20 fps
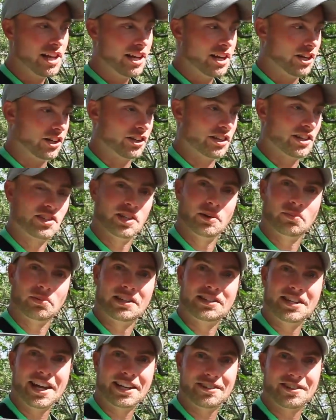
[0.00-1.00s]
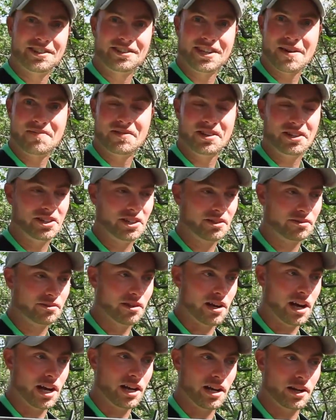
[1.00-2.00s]
You're going to simply take your safety hook
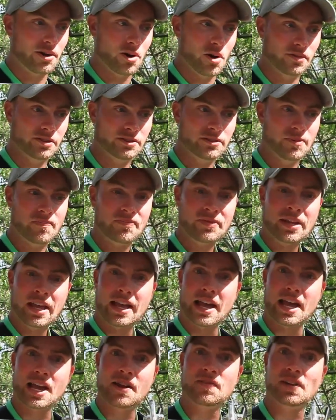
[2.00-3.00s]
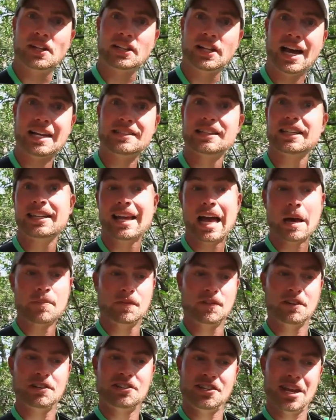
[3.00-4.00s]
right on over, and if you line the gap
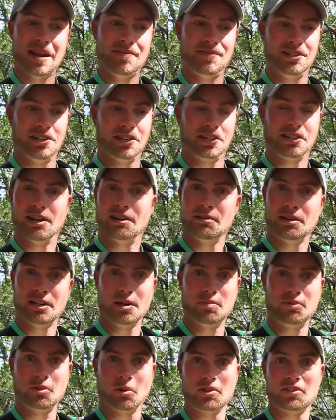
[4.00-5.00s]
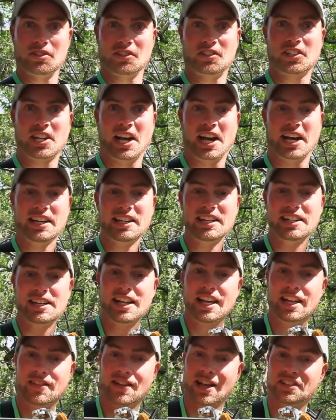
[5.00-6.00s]
of your safety hook up towards the sky,
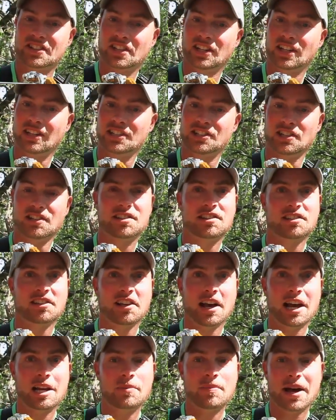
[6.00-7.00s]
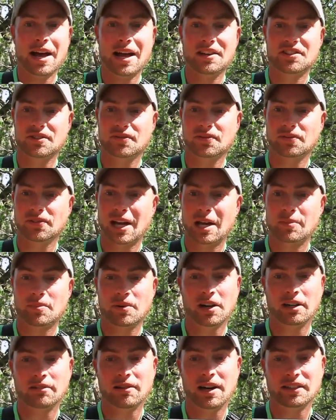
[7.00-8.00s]
that's going to let you slide past the flat
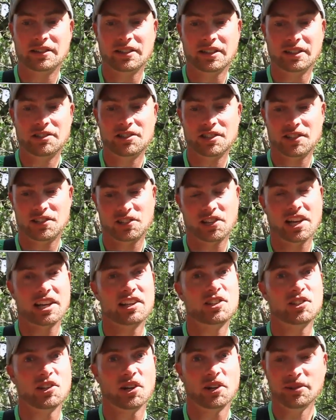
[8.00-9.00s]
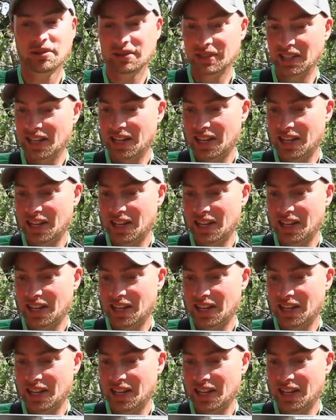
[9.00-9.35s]
part right there, just like so.